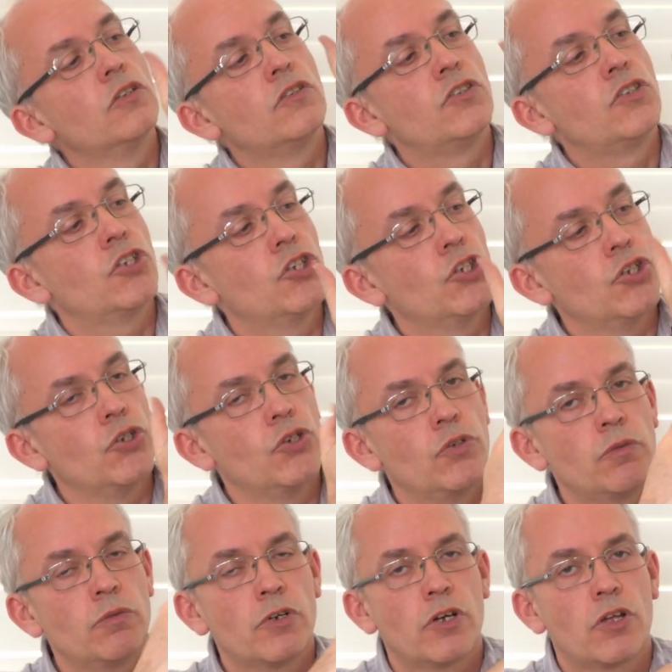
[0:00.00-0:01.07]

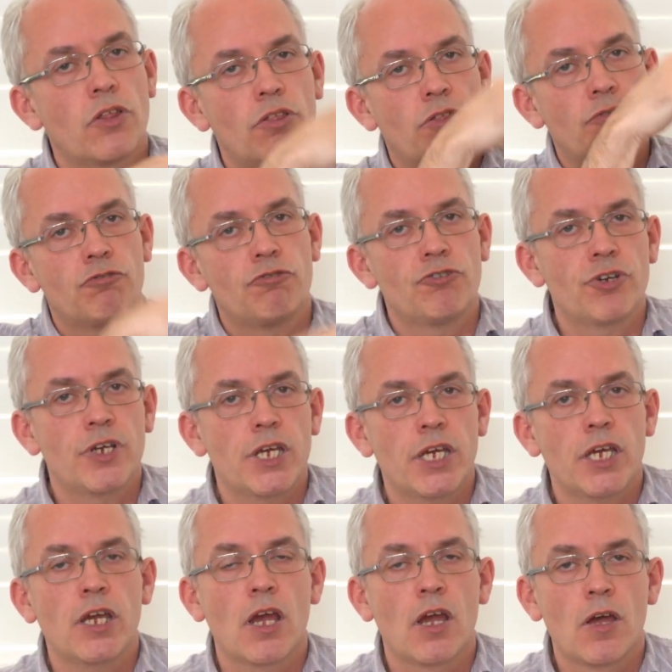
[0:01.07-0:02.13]
2,
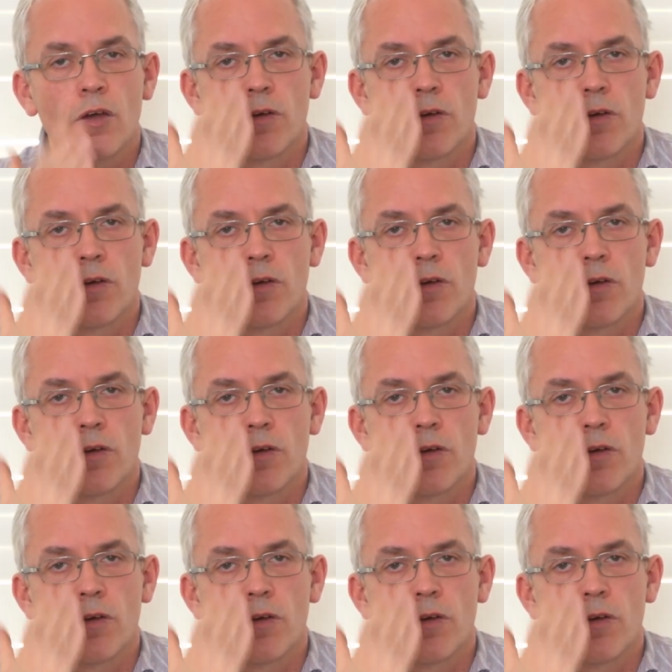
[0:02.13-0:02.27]
3